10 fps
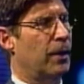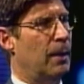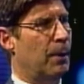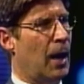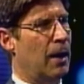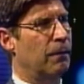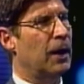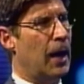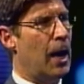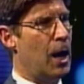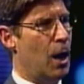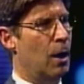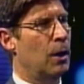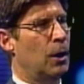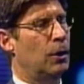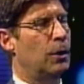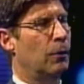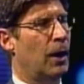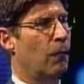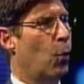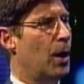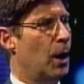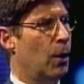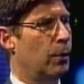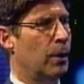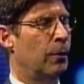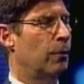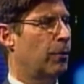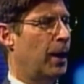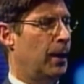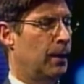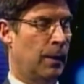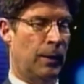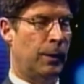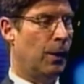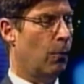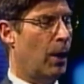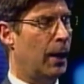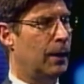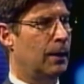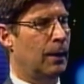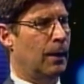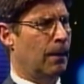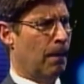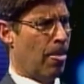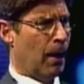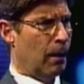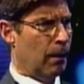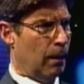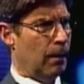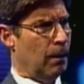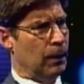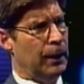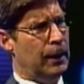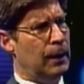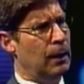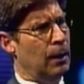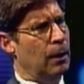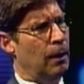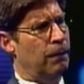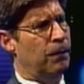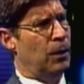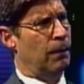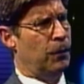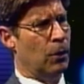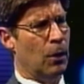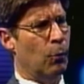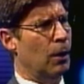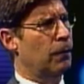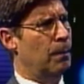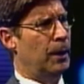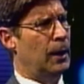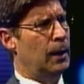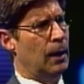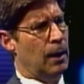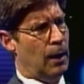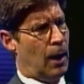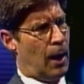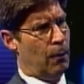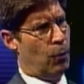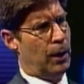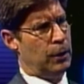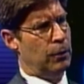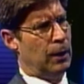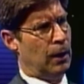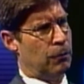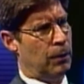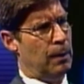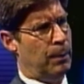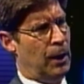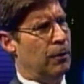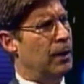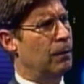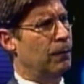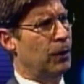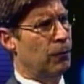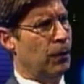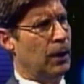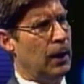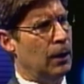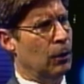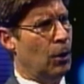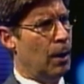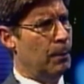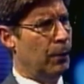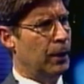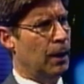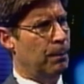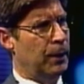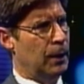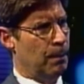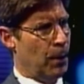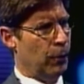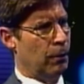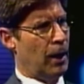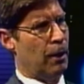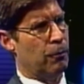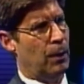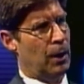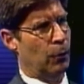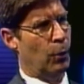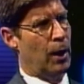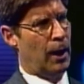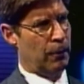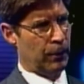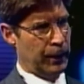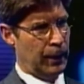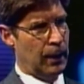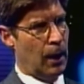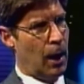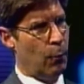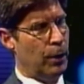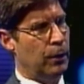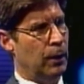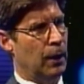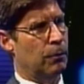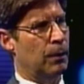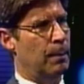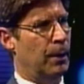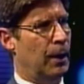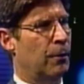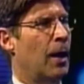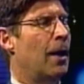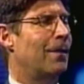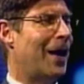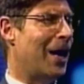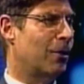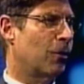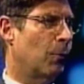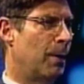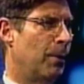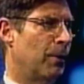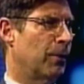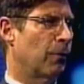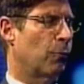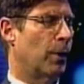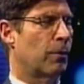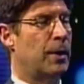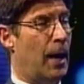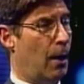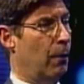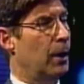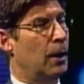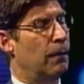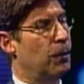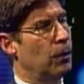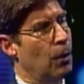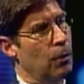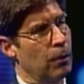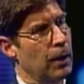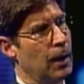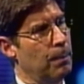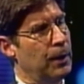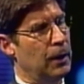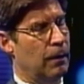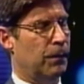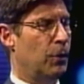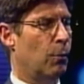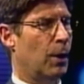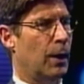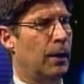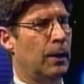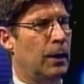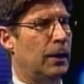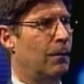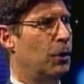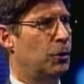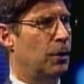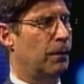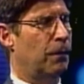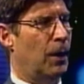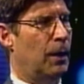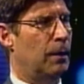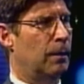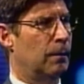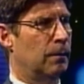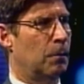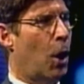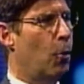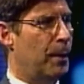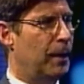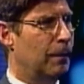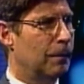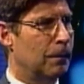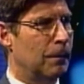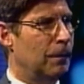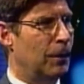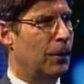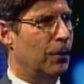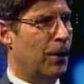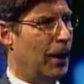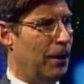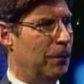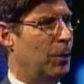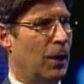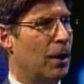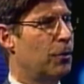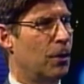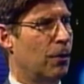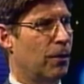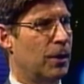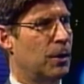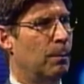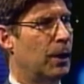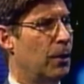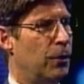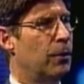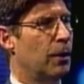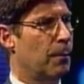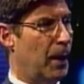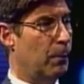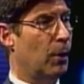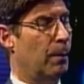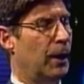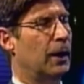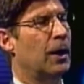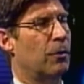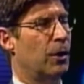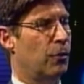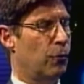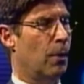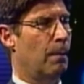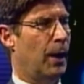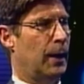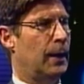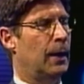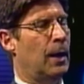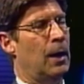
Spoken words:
same kind of care. You don't have one owner who's saying, you know what, Lee, if you're going to work for me, I want you to get three bids, even if it's for getting a lawn mowing company to mow the grass around the warehouse, Lee. I want you to get three bids. That's the way business works. Now, if you're the owner of the company and if you want to give it to your friend Hobie, you can say, you know, that's your decision because you can spend more money because it's your money.